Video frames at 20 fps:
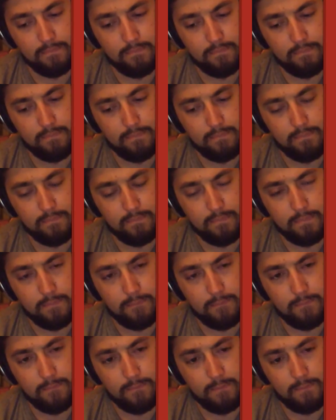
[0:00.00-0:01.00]

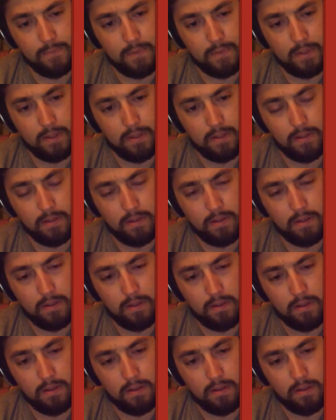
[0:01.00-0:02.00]

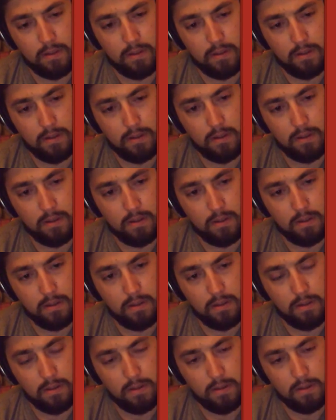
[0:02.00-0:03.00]

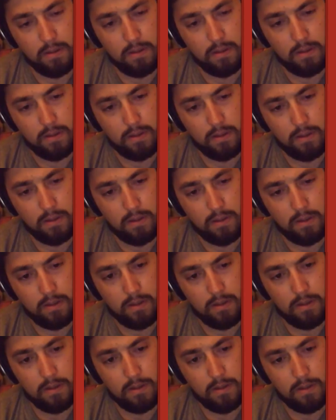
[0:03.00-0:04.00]

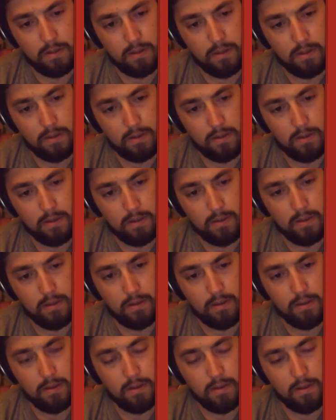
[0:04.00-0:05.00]

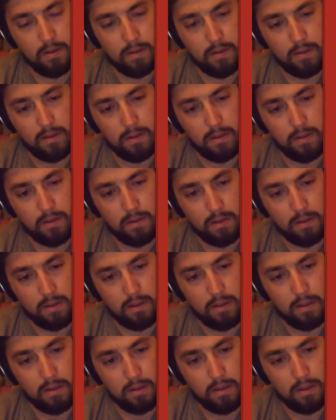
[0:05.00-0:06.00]

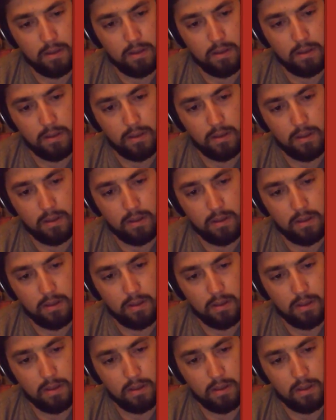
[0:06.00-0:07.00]

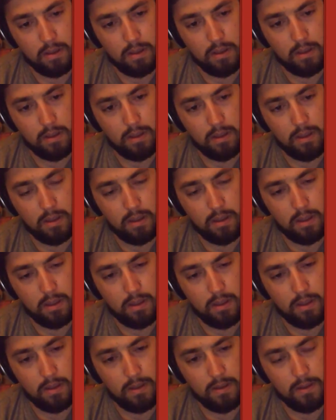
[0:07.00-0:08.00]
(silent)